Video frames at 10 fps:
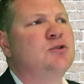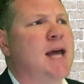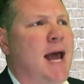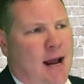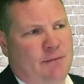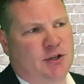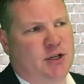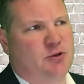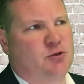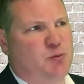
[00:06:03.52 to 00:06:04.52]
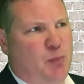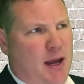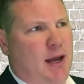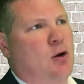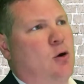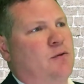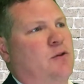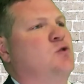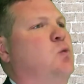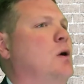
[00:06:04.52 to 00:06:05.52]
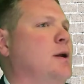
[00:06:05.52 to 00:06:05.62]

the average interest paid over the twenty